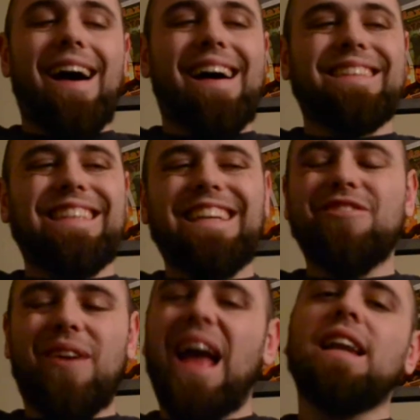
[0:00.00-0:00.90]
on
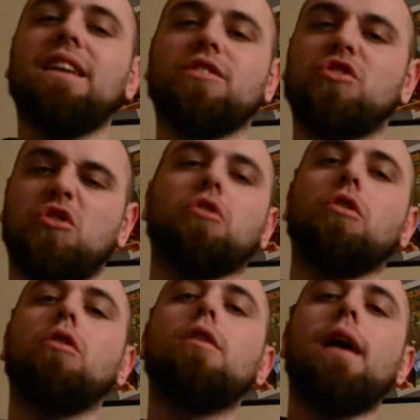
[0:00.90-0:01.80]
either end of a
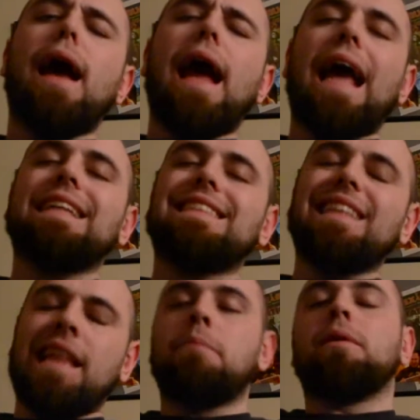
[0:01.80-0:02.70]
circle and
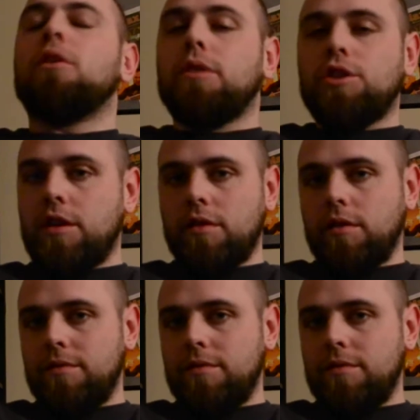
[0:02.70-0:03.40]
slam into each other.